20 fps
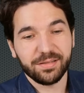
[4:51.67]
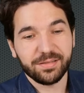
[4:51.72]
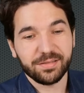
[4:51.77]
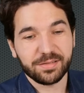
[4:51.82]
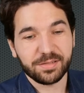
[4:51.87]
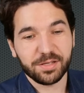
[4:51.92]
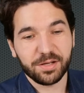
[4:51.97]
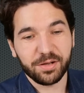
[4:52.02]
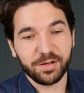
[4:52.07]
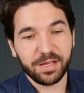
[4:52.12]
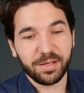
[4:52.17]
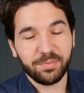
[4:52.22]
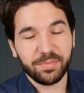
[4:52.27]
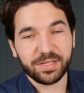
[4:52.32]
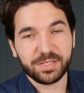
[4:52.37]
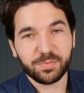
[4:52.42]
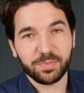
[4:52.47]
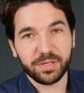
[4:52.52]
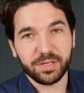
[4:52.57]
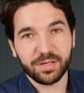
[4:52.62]
So it
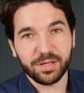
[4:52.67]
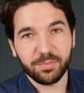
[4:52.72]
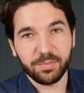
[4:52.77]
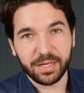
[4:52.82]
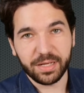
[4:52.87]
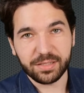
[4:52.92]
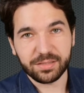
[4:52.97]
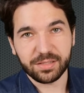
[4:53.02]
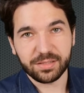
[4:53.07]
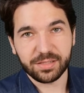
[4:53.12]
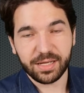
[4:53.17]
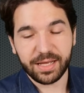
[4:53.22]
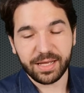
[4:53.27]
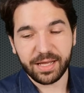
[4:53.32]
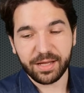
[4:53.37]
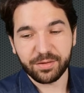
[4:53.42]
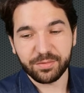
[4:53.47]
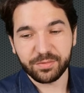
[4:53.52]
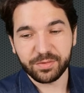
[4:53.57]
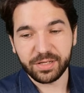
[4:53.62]
must be amazing to
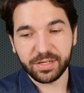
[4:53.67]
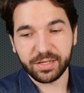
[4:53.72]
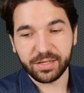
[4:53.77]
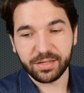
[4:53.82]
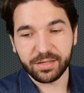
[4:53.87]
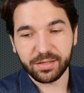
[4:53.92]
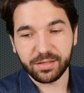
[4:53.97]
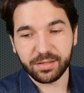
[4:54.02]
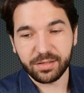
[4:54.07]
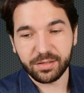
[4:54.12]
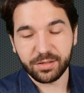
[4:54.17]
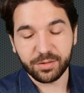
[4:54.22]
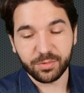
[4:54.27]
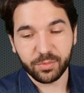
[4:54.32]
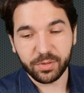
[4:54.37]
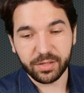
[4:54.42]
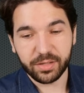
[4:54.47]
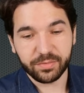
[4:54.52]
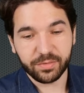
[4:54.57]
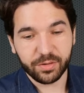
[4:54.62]
have her
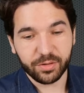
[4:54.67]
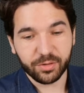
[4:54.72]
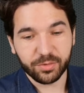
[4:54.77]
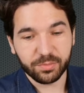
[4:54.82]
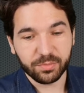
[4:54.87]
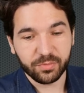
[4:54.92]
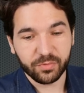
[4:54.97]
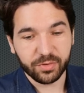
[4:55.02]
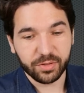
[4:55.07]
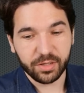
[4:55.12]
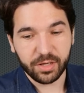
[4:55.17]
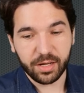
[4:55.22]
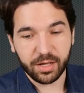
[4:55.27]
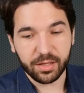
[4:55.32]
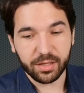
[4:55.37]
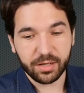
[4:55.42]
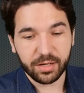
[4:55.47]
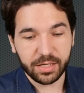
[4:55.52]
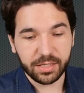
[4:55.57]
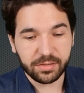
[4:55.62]
wife home for the
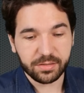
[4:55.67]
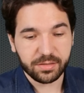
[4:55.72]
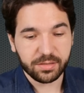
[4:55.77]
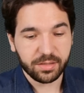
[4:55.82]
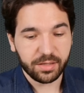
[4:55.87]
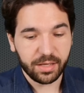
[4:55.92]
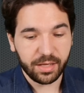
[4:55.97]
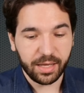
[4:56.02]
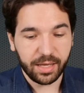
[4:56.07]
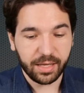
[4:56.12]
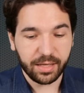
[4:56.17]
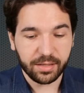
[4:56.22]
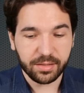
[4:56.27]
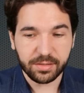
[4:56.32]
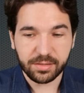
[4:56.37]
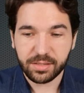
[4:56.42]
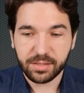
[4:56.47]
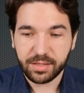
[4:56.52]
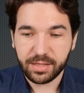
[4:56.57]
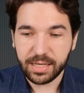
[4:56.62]
holidays,
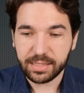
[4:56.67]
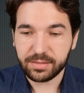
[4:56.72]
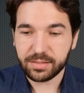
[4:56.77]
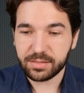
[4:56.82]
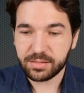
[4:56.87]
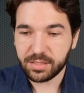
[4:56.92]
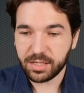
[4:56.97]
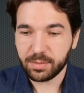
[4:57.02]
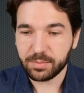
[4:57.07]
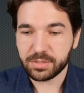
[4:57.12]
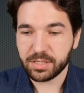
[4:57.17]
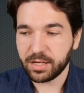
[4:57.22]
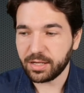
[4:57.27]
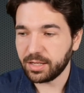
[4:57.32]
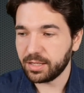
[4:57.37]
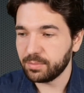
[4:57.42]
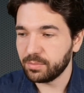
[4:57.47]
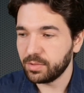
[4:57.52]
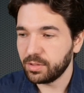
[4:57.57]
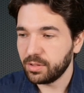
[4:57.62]
and at the same
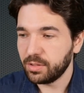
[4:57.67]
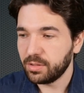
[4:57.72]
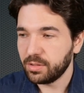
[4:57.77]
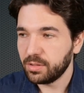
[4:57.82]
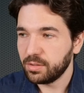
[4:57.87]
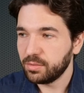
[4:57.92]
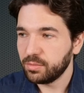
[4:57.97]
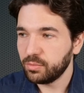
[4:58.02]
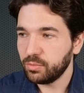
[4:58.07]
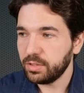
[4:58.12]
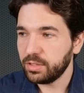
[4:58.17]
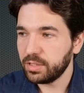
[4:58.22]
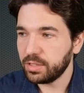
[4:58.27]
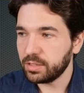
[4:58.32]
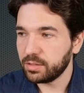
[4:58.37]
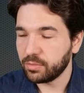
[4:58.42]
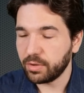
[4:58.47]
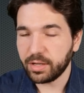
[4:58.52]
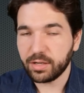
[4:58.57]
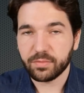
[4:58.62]
time, really
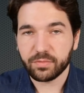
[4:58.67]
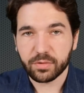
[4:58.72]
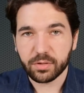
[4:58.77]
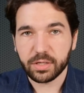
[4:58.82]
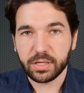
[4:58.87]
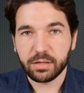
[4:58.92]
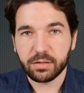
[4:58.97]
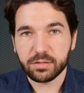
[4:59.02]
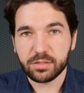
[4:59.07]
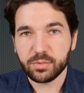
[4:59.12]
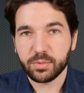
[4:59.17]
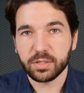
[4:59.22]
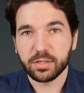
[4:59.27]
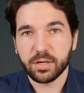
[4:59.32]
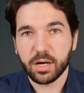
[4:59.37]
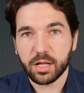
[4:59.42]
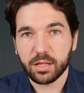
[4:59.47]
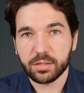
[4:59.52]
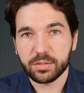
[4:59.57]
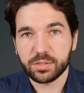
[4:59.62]
great of her here to
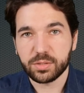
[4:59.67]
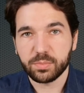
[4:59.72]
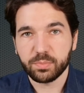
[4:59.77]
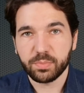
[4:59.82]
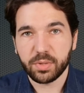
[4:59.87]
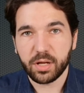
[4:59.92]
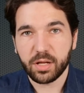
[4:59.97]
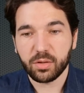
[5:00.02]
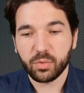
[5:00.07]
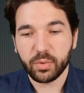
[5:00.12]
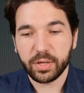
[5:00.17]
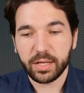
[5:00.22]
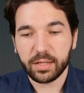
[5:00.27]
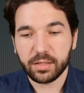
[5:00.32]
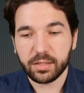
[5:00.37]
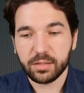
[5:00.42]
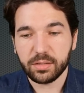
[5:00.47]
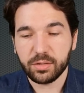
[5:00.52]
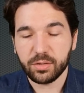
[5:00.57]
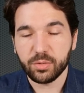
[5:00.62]
acknowledge Paul
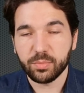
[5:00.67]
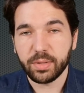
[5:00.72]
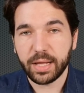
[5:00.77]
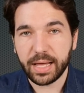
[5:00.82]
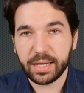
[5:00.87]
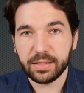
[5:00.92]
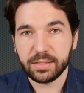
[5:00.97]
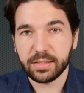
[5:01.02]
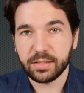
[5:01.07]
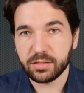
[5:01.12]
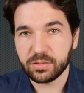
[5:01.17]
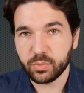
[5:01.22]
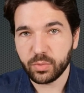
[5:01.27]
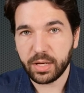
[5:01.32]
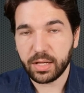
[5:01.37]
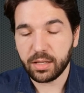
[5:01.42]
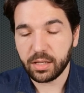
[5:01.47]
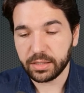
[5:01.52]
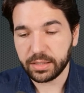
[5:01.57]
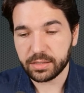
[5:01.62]
Whelan, who Biden did as
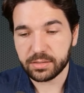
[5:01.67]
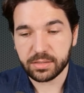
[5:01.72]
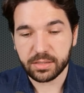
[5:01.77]
well. I'll get